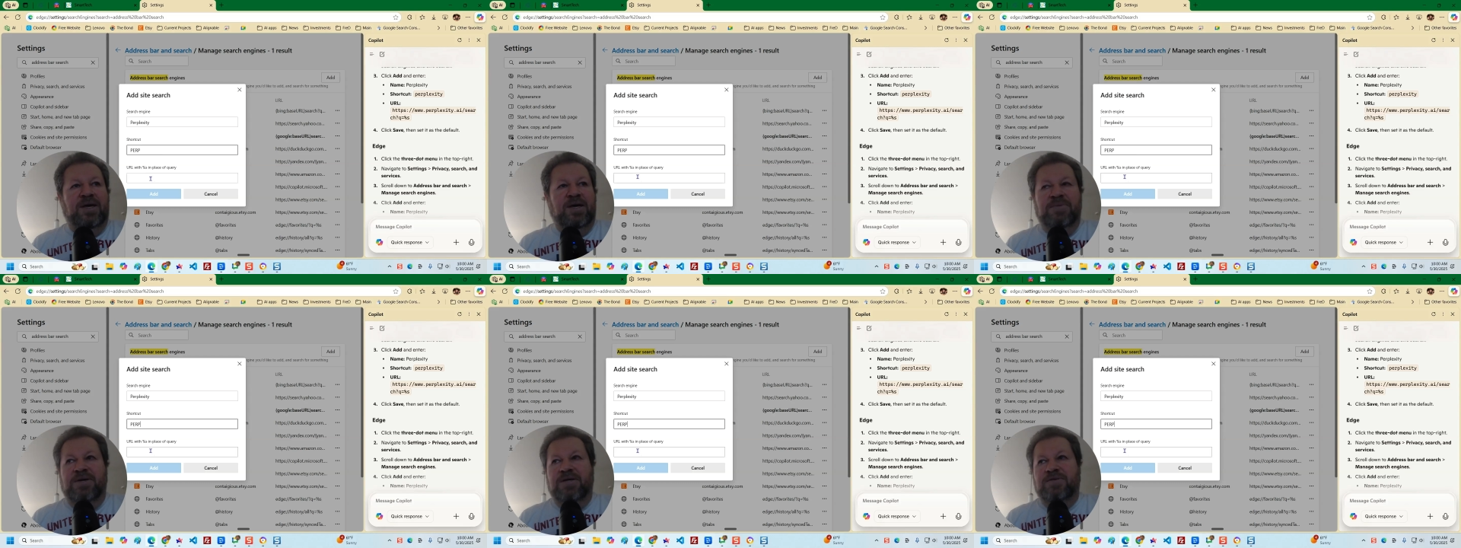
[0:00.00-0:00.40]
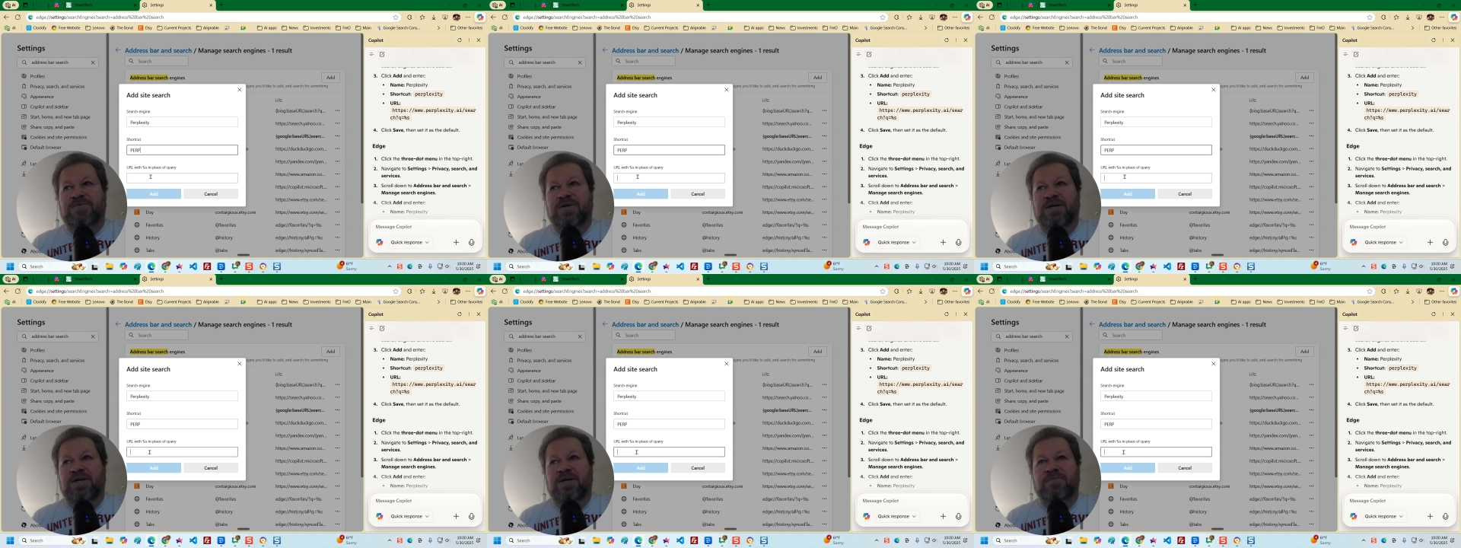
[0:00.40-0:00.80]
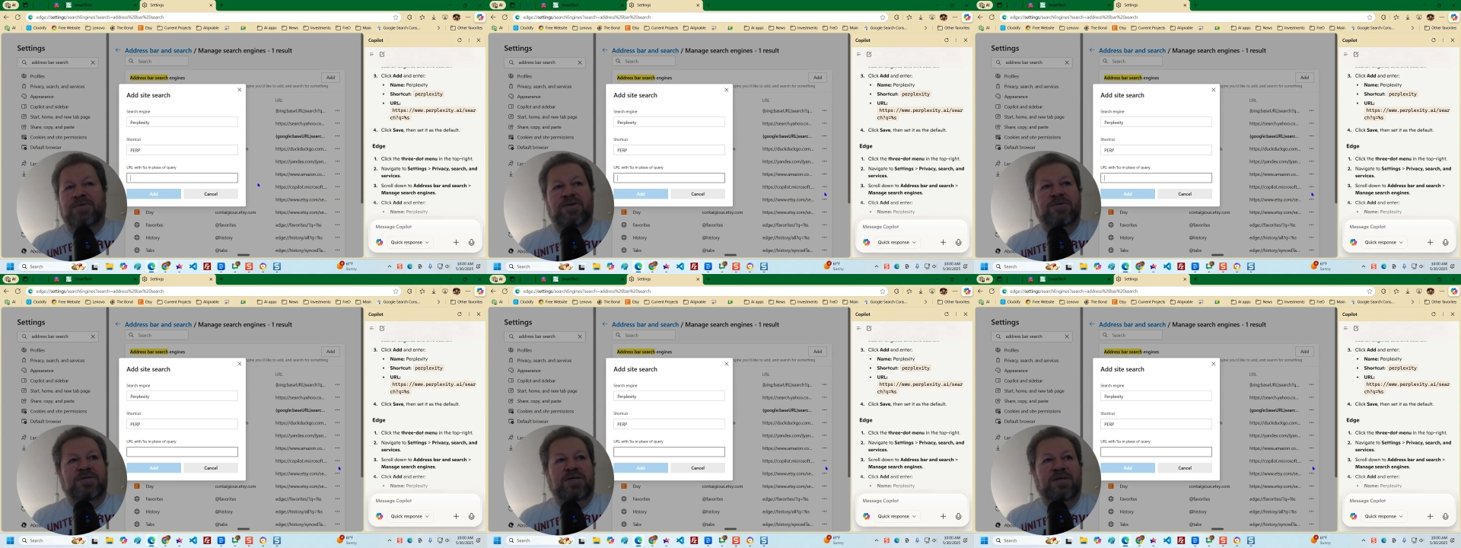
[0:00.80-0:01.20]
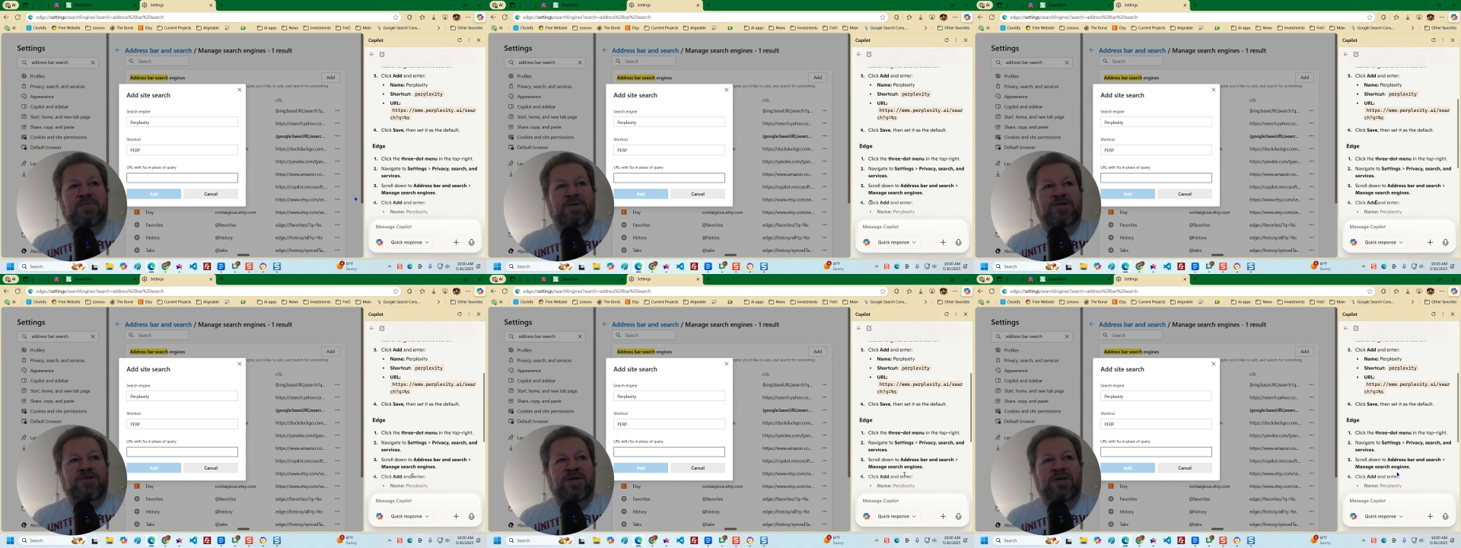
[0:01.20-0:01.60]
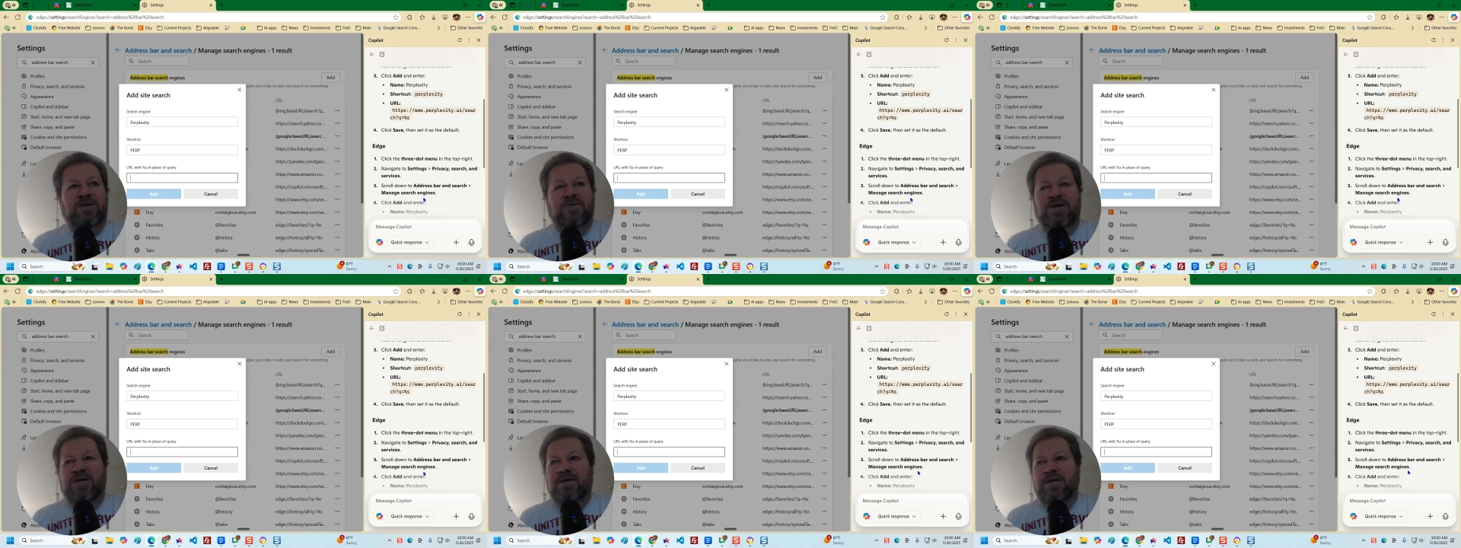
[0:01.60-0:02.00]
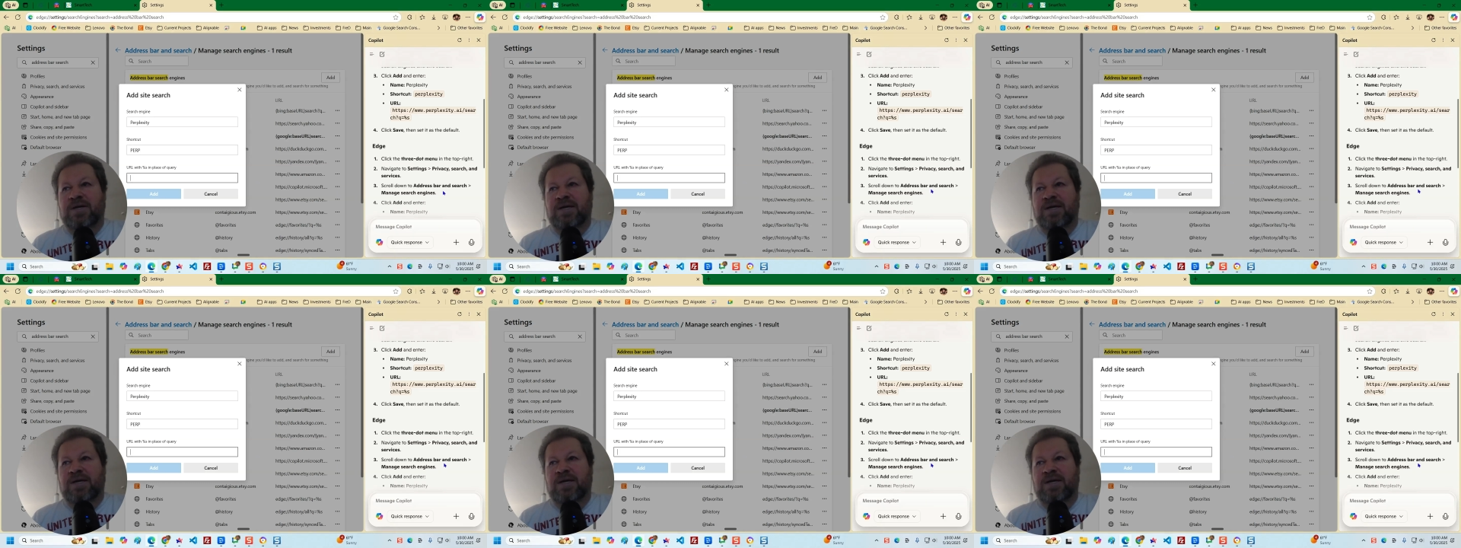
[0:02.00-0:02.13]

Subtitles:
because we're not going to be using it much anyway.